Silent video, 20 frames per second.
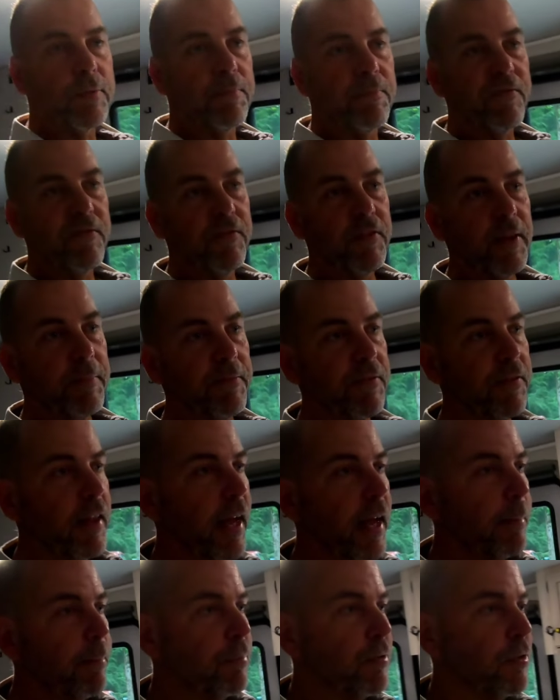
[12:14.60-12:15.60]

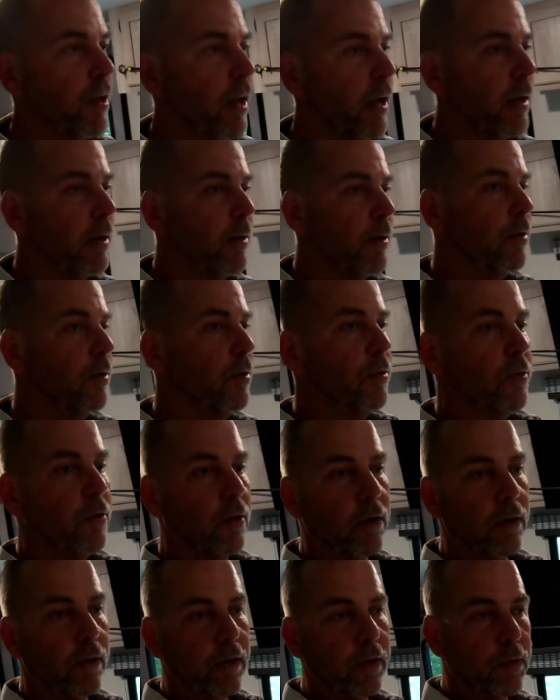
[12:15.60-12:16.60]
flip-flop sandals,
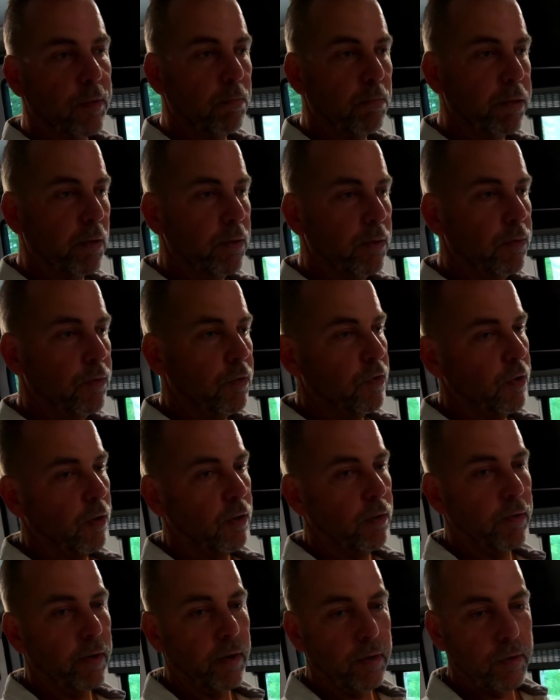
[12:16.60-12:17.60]
or it's boots,
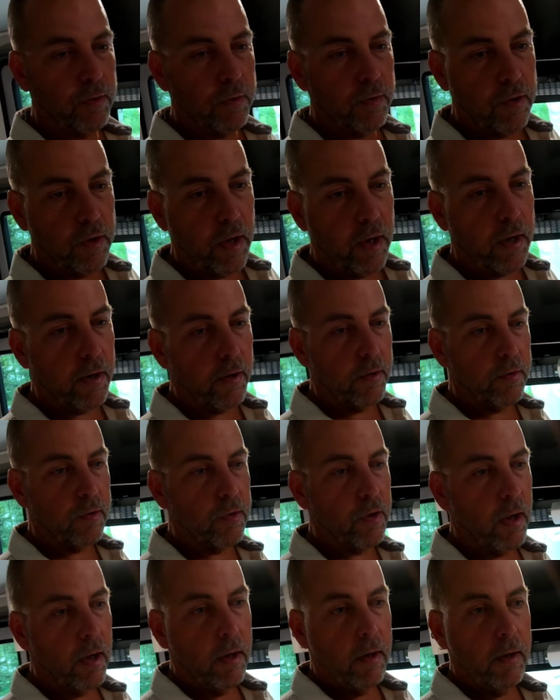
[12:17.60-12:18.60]
or it's sneakers.
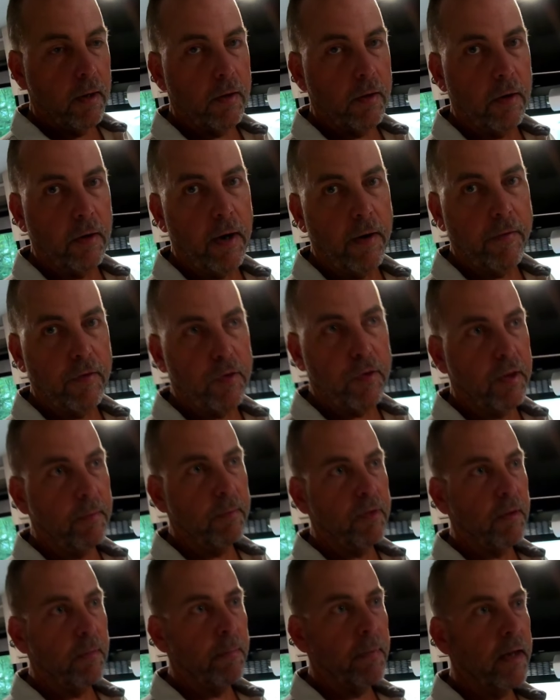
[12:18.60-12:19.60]
There never
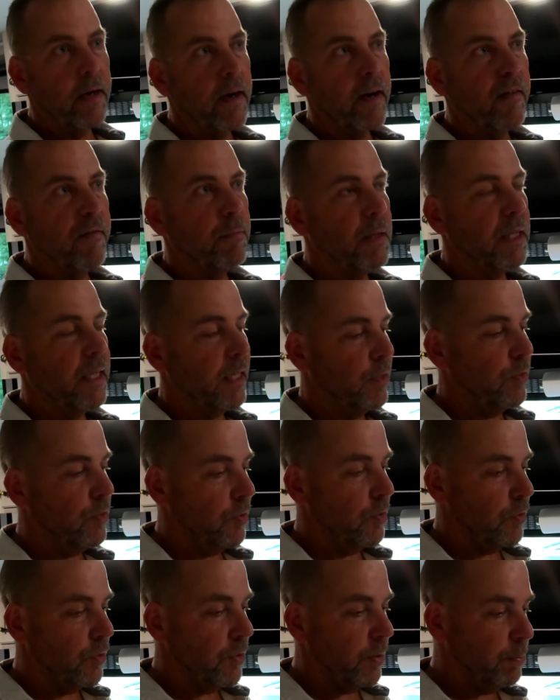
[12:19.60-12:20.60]
seems to be enough
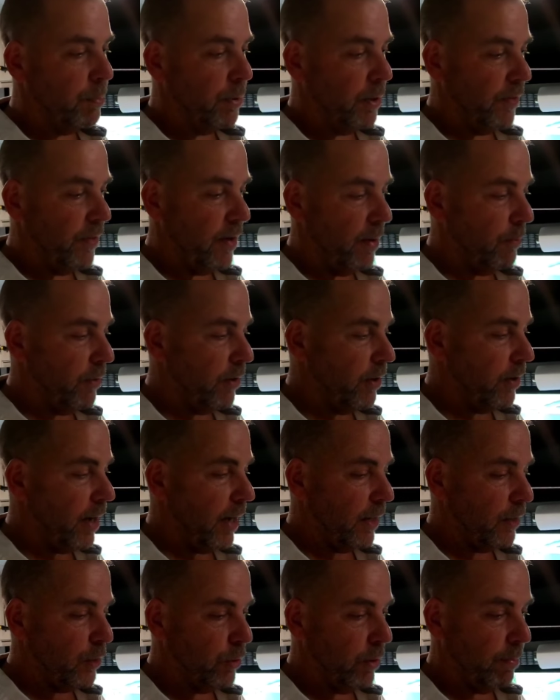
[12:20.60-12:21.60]
places to put them where you're
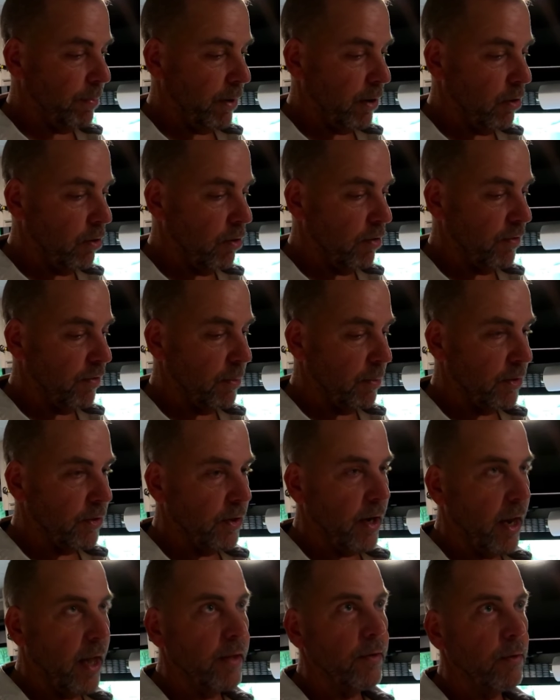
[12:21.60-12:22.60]
not tripping over them or they're
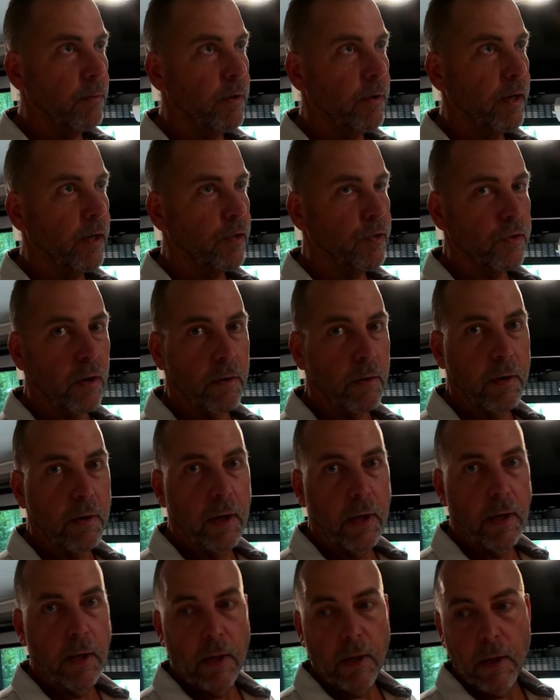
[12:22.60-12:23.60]
not in the way. So
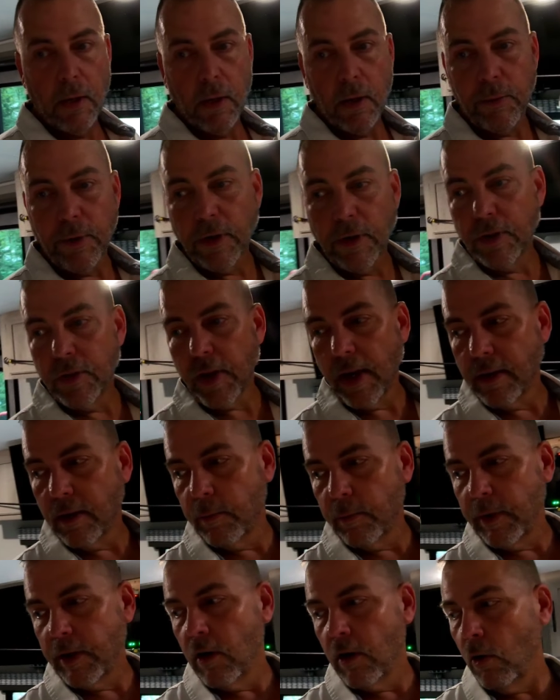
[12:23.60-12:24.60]
we decided
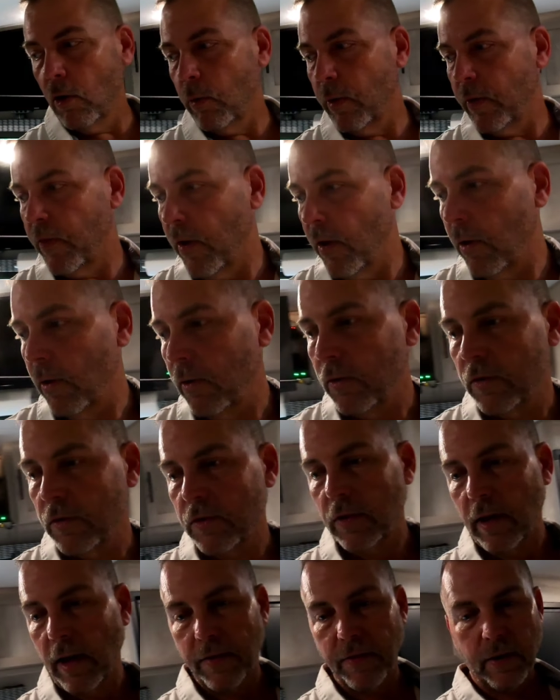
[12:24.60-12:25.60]
we'd go with
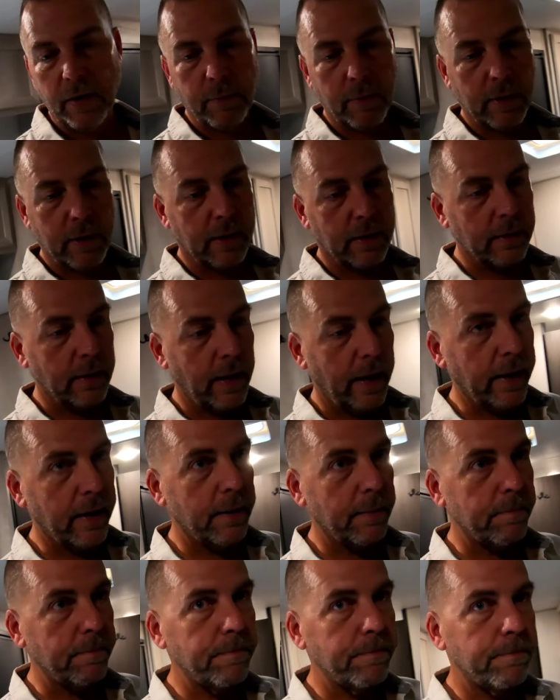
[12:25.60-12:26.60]
those. I think we're going to like
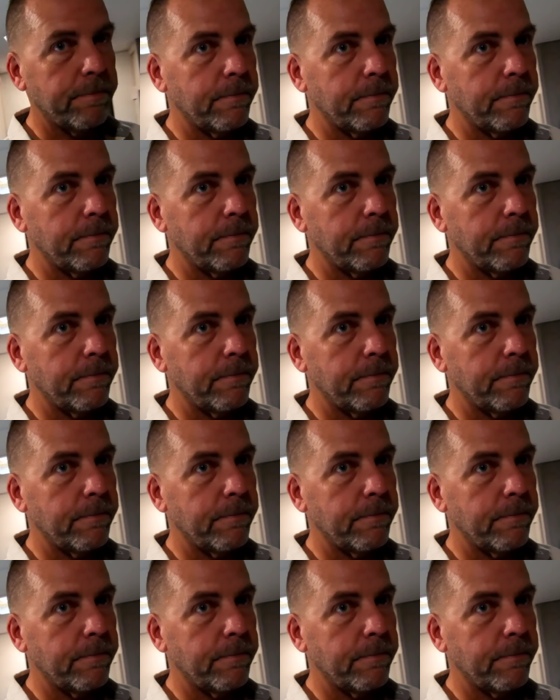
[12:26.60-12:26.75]
them.